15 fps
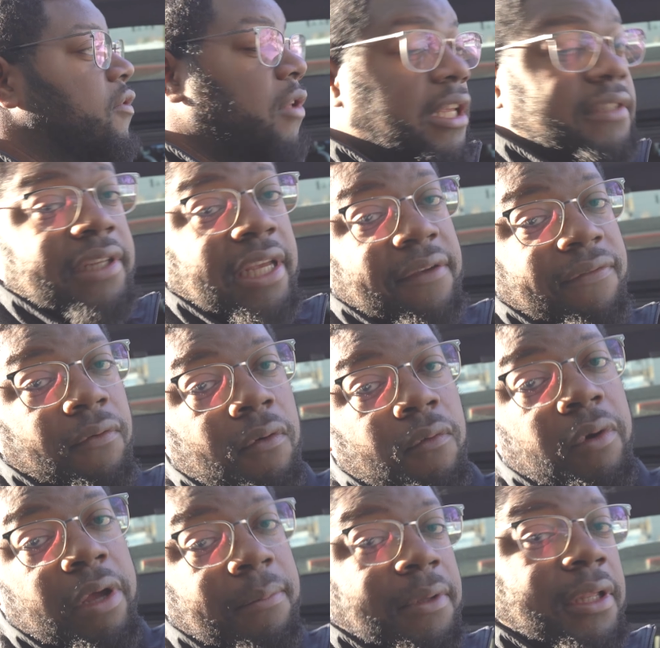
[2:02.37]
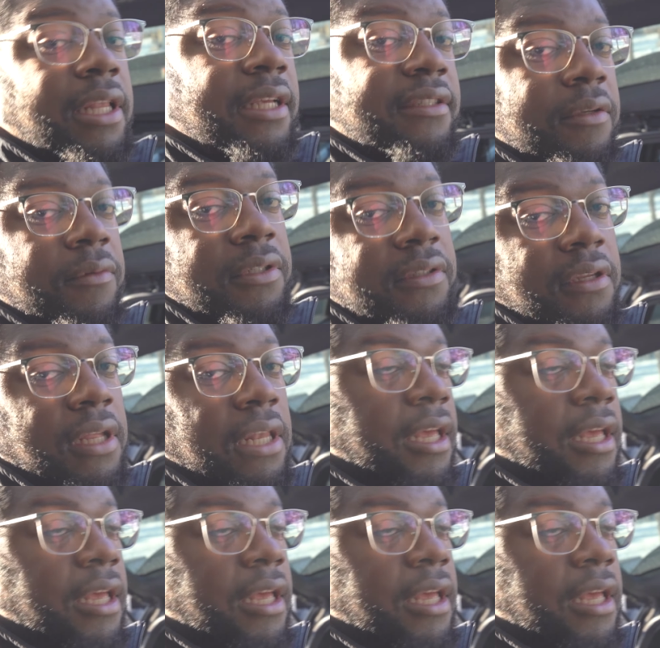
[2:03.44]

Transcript: So let's take it for a whip and let's see what it's looking